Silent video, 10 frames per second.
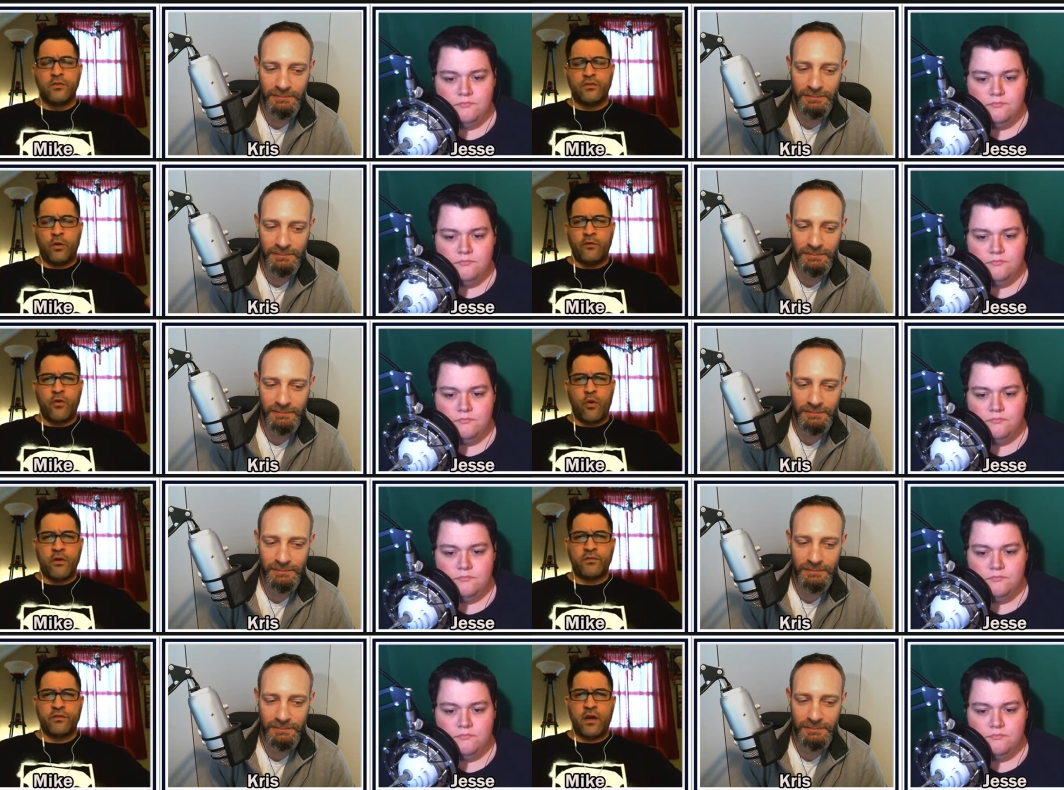Speaker 1: So of
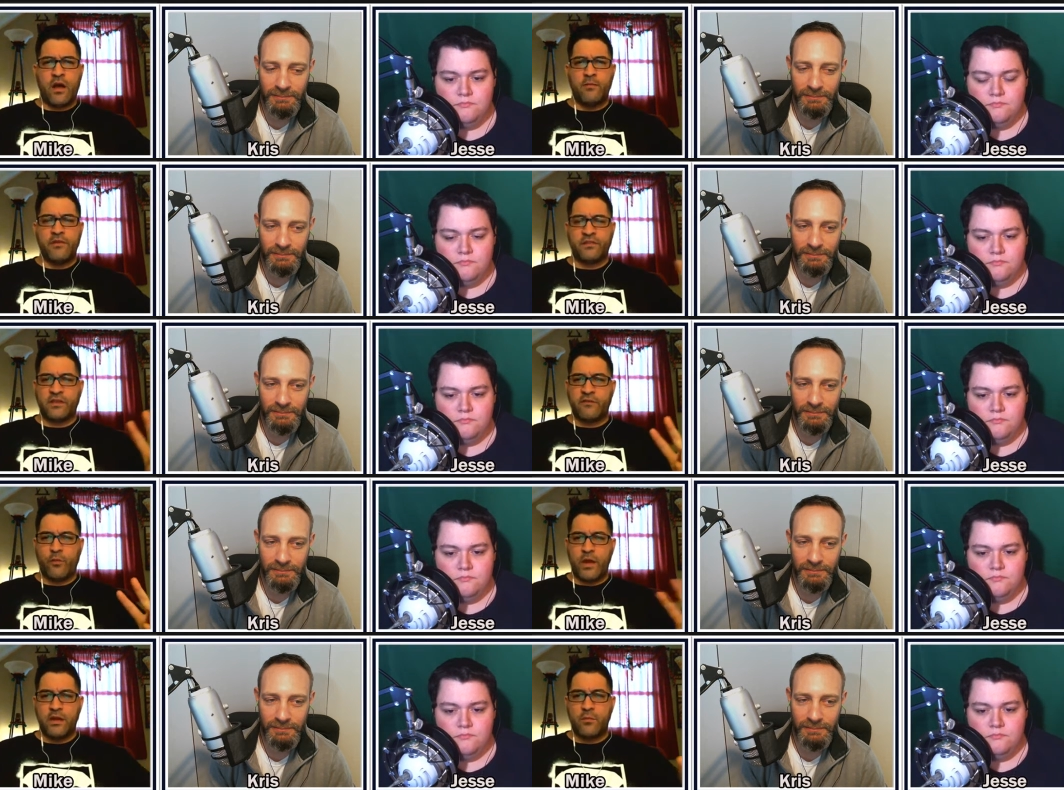course, um, this is
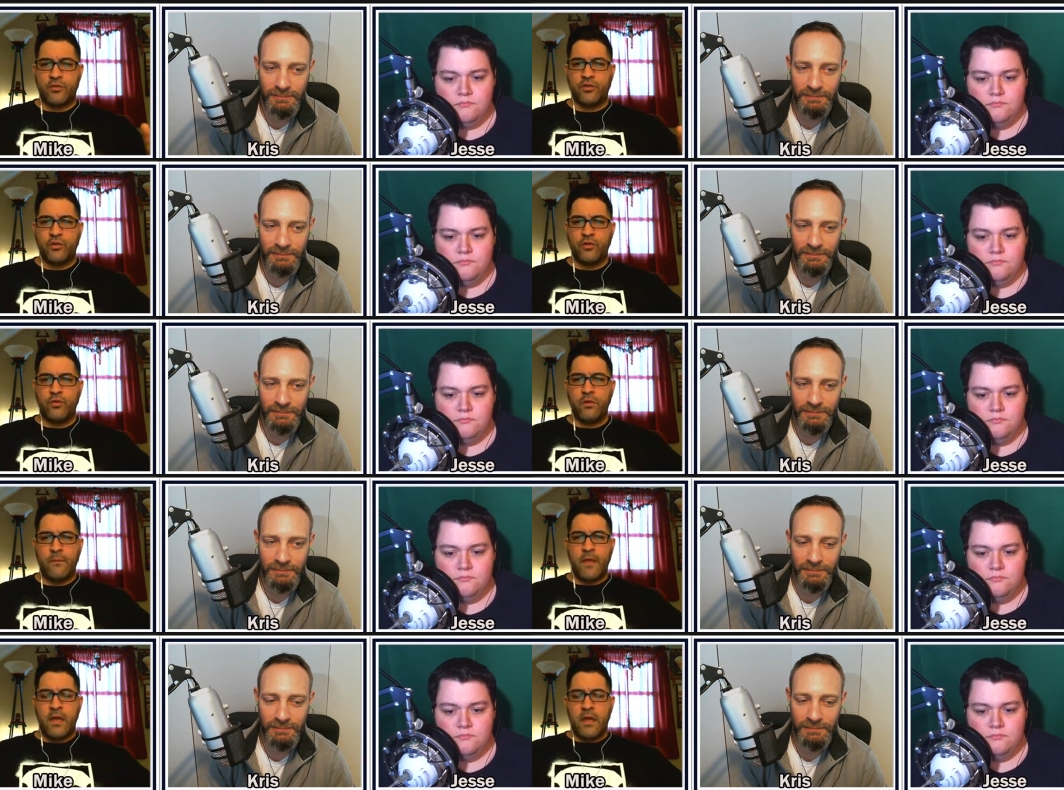giveaway number two.
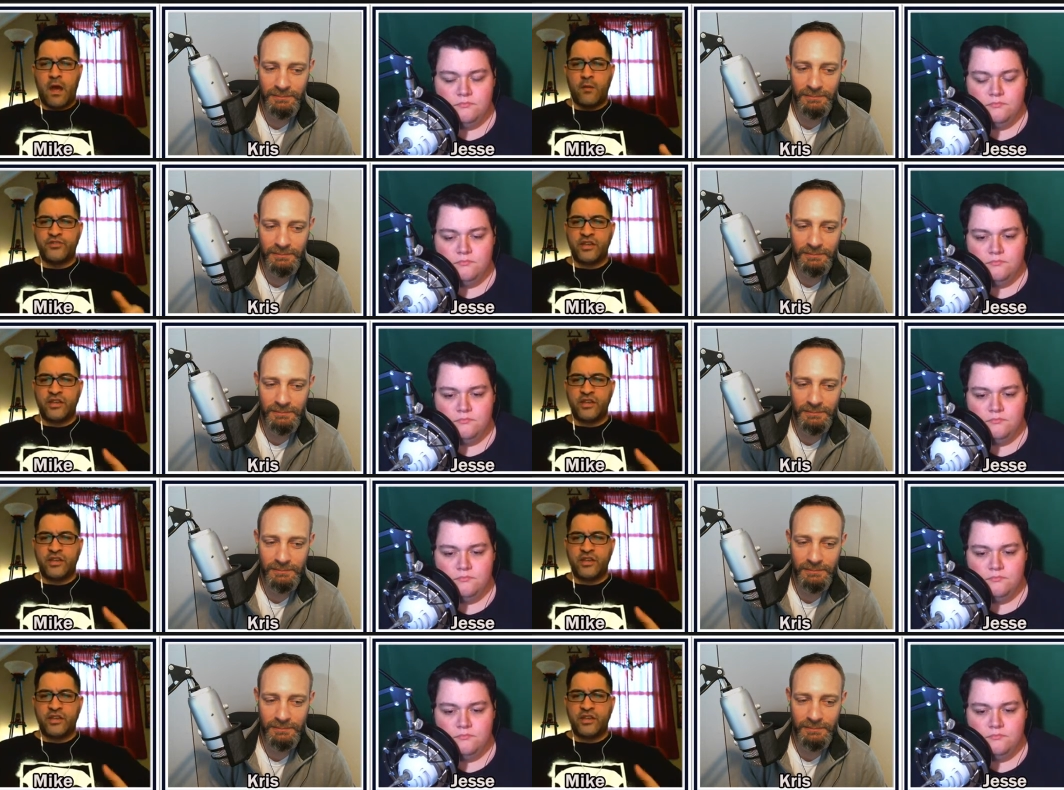Um,